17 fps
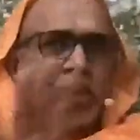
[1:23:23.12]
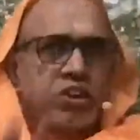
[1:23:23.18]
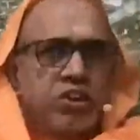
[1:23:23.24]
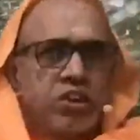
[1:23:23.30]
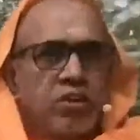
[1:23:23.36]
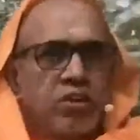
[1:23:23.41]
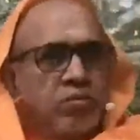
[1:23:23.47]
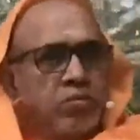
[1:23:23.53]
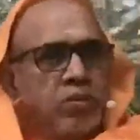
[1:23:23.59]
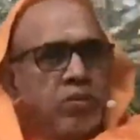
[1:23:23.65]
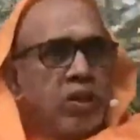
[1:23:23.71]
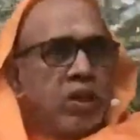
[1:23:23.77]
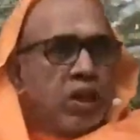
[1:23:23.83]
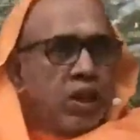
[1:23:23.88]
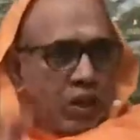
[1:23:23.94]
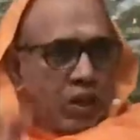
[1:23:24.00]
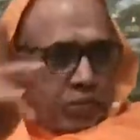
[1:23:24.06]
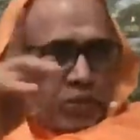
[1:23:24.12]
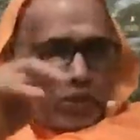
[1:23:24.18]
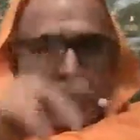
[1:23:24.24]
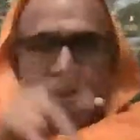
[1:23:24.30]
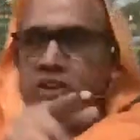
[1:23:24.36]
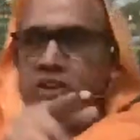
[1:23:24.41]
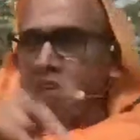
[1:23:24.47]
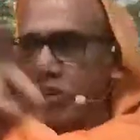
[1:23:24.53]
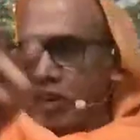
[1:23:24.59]
application. Her
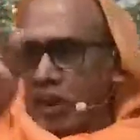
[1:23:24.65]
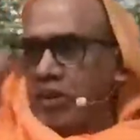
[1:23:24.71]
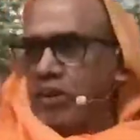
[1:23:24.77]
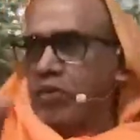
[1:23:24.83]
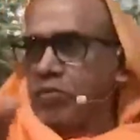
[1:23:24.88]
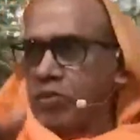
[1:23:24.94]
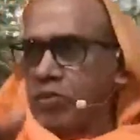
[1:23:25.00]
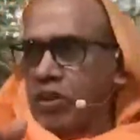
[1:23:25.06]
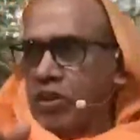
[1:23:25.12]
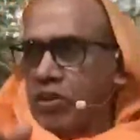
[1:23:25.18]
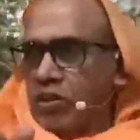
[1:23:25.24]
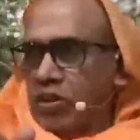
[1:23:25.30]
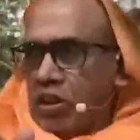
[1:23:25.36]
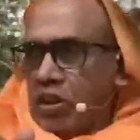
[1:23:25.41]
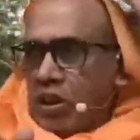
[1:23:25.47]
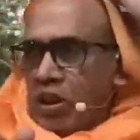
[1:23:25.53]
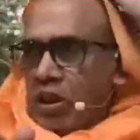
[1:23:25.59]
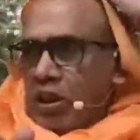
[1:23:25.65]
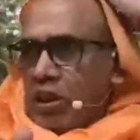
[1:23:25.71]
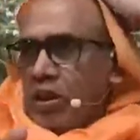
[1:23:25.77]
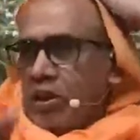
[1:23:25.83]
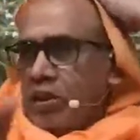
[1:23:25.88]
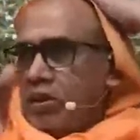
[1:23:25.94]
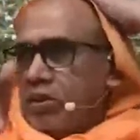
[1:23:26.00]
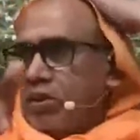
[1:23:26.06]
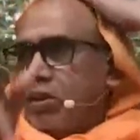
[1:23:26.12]
application is accepted.
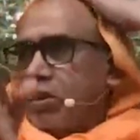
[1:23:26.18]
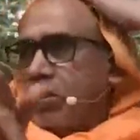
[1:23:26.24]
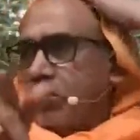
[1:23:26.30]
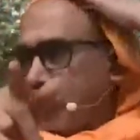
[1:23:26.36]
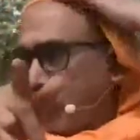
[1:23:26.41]
It is